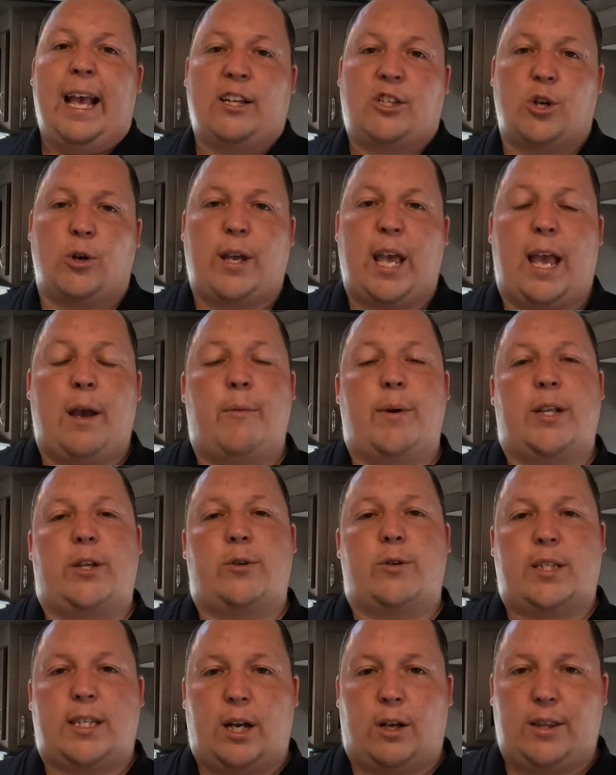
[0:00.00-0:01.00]
it's okay. We
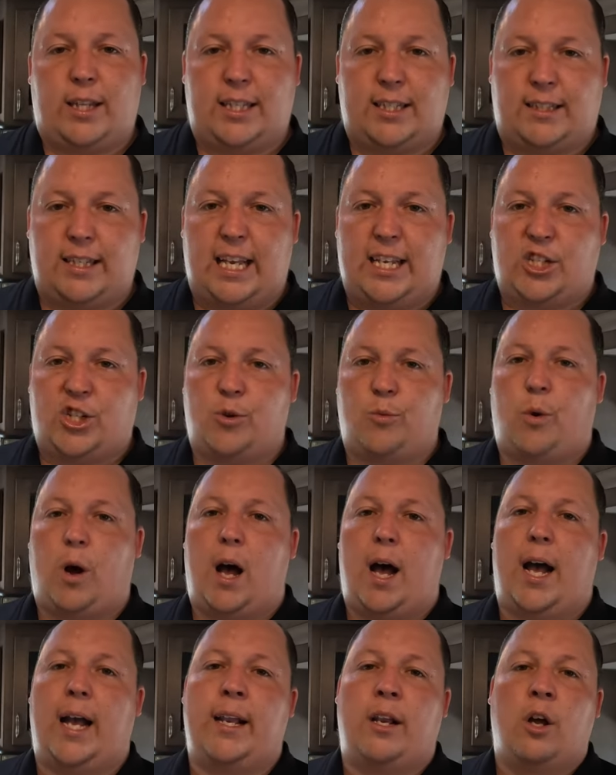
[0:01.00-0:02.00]
do sell these
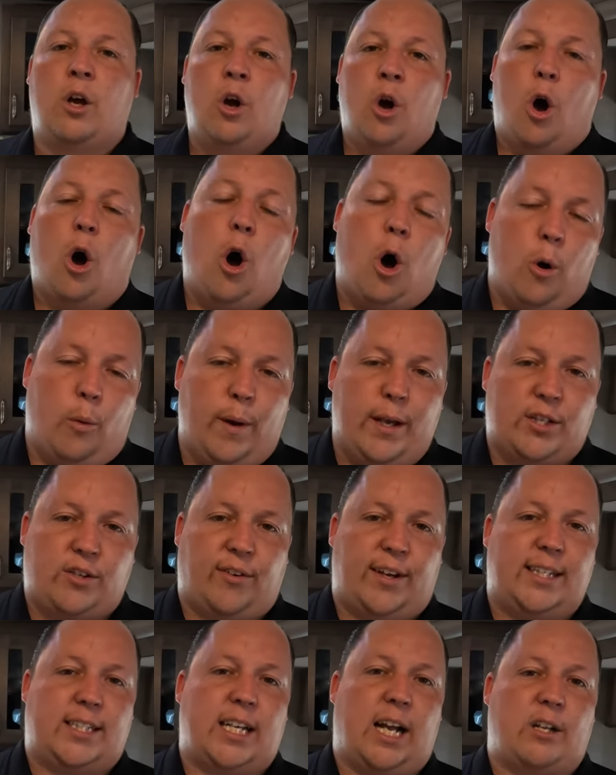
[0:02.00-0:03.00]
nationwide.
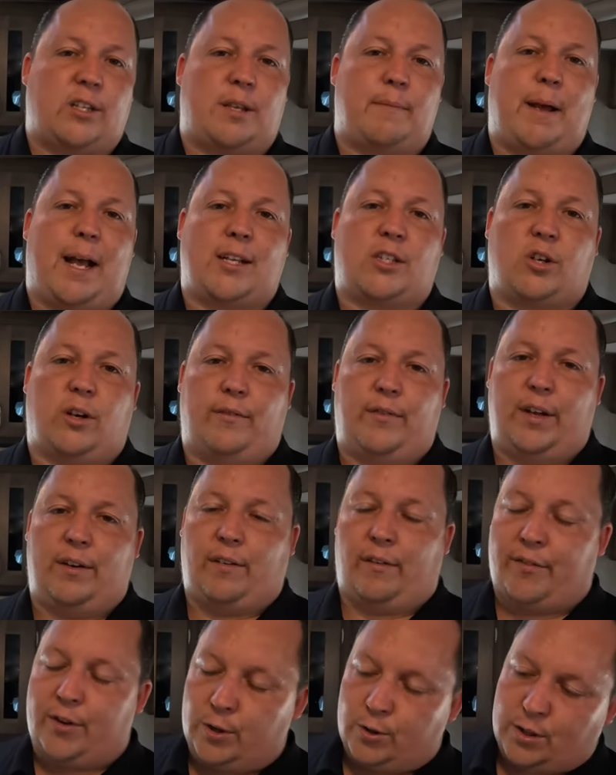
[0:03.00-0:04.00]
Always reach out to Matt's
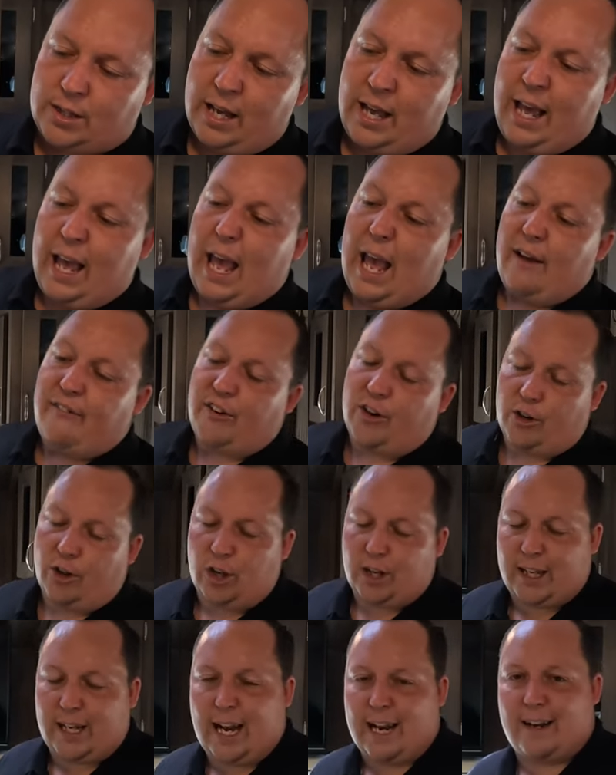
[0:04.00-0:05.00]
RV Reviews if you're
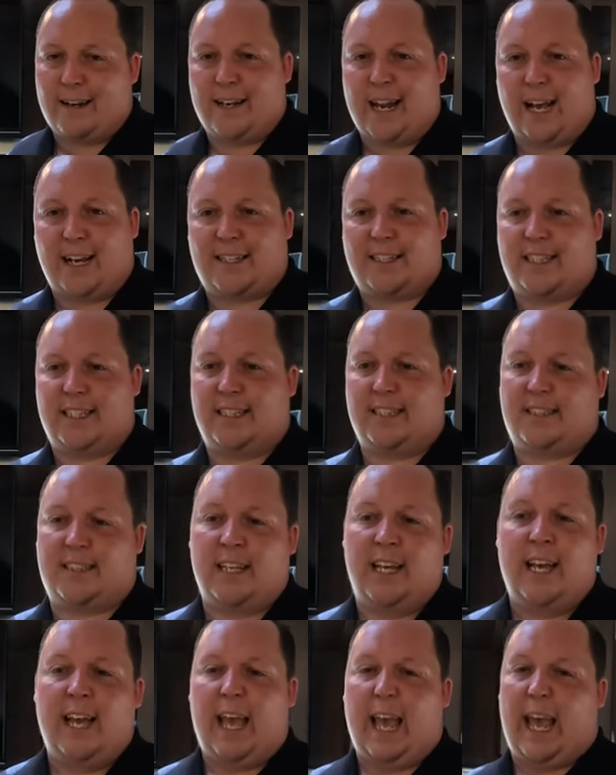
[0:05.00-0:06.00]
looking at a
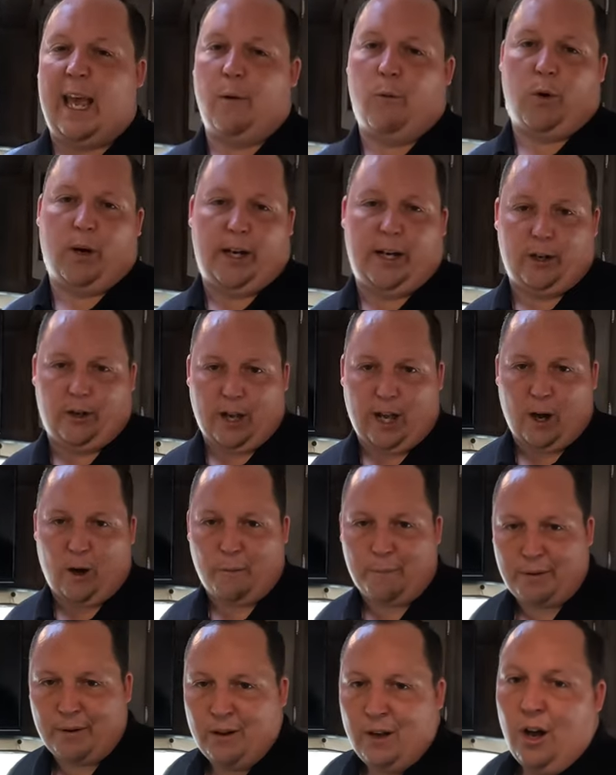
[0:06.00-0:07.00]
Nexus, and we're here to
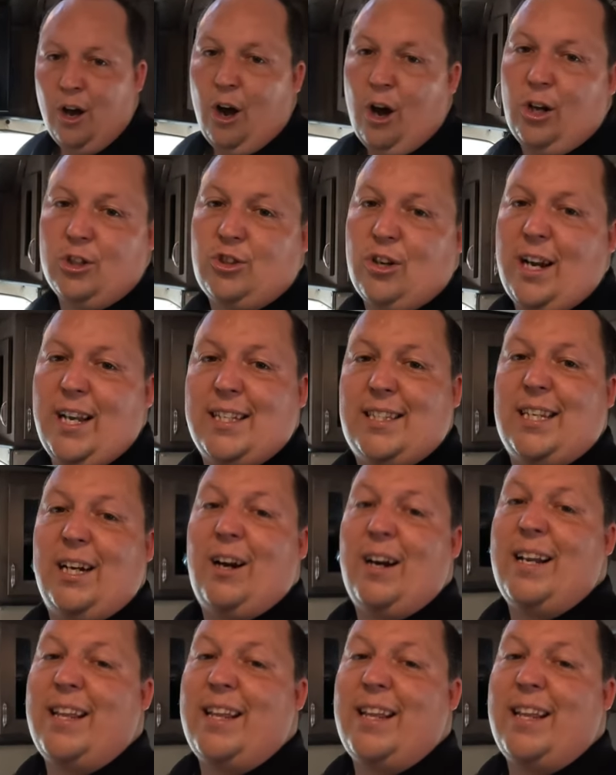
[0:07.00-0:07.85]
help. Andre, is there